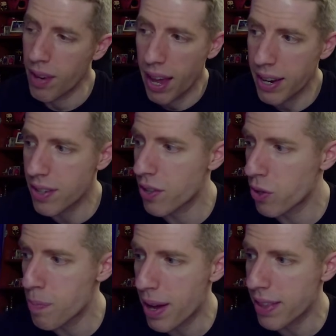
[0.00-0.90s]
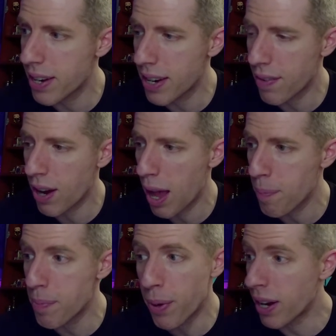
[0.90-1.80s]
And it's too bad that it never
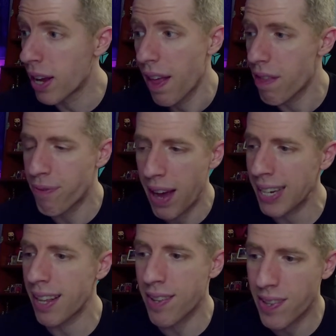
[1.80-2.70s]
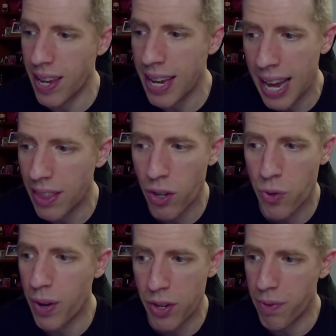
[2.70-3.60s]
happened. But the fact that Sting had
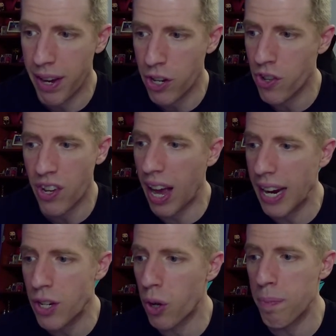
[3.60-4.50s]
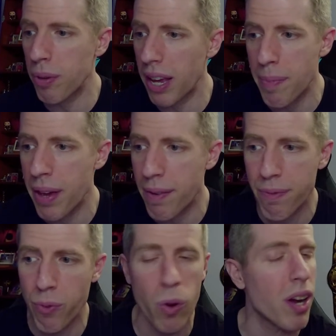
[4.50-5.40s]
those reservations, I don't blame him
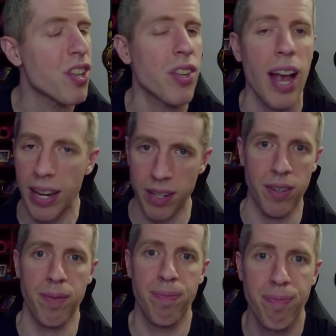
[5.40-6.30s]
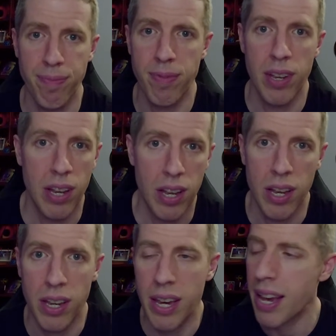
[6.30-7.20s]
for a second.
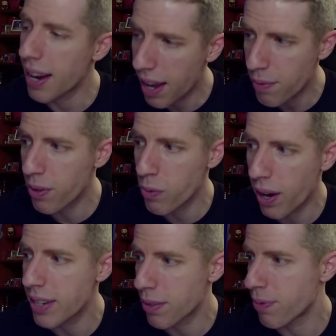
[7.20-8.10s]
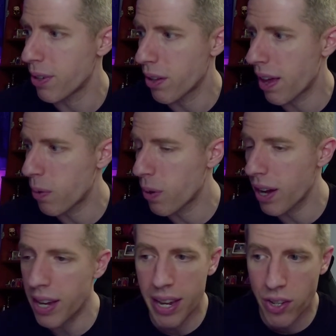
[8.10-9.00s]
He had every right to feel that
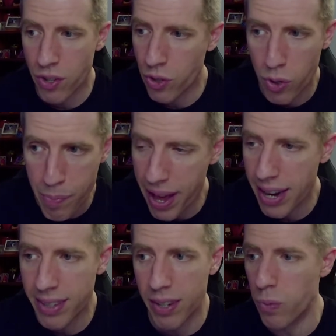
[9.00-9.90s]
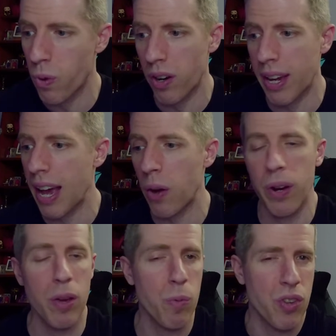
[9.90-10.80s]
way. It's too bad it didn't work out
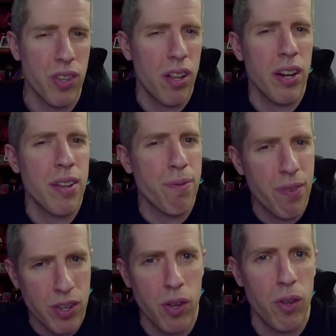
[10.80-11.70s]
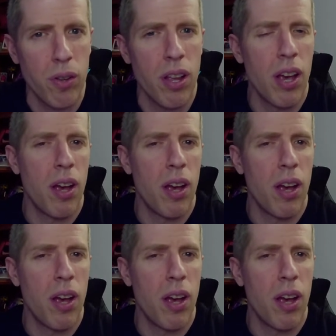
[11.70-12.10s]
when he was still in his physical